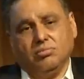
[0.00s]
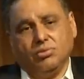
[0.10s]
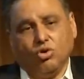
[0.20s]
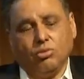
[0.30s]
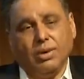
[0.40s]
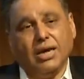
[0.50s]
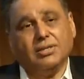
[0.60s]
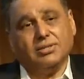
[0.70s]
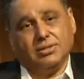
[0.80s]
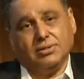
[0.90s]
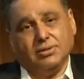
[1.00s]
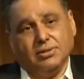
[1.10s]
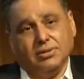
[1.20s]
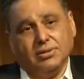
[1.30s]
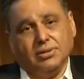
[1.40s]
roadblocks
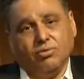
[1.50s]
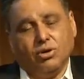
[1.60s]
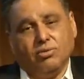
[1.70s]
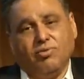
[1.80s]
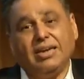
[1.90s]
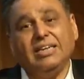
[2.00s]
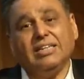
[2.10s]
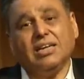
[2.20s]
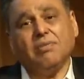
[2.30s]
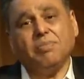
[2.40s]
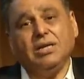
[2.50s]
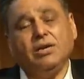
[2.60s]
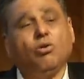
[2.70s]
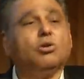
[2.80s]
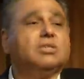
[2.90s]
for funding the
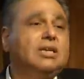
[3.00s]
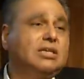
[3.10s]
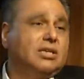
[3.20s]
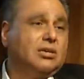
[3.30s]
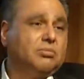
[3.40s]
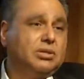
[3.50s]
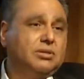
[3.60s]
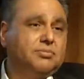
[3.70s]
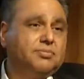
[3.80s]
company or selling the company.